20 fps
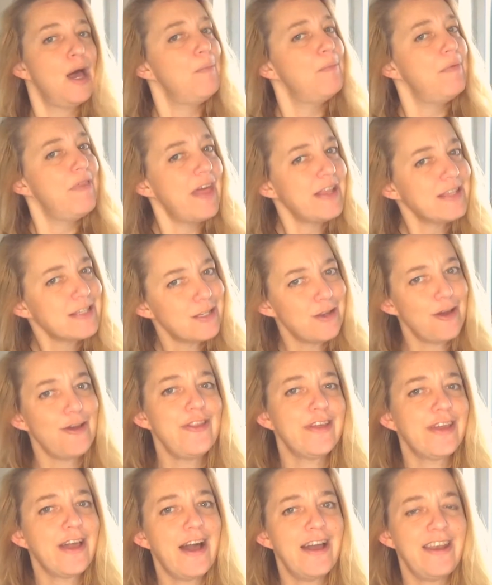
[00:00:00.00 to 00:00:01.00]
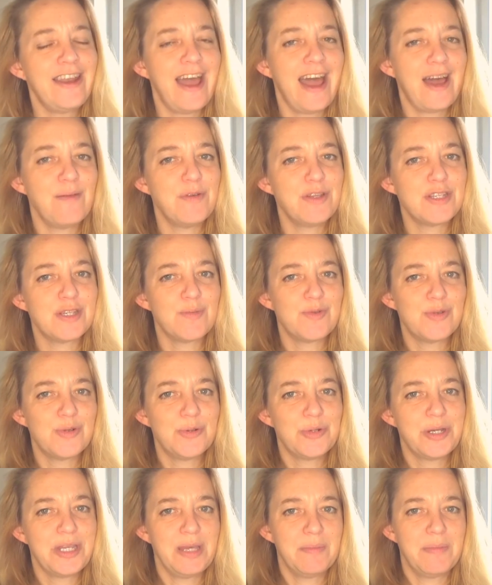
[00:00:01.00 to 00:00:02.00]
But that's not the kind of habits I'm
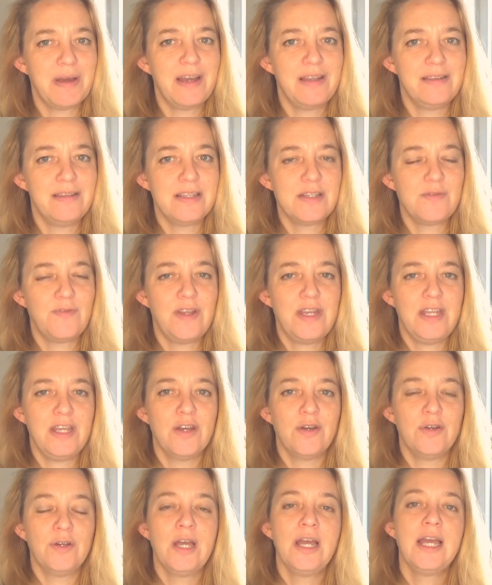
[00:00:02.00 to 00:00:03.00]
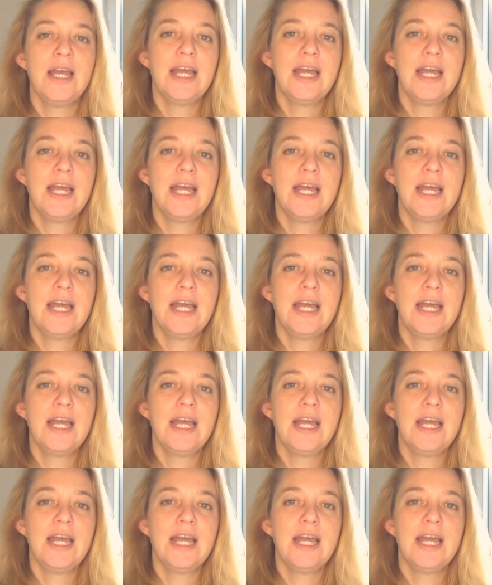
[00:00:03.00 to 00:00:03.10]
talking about in this video.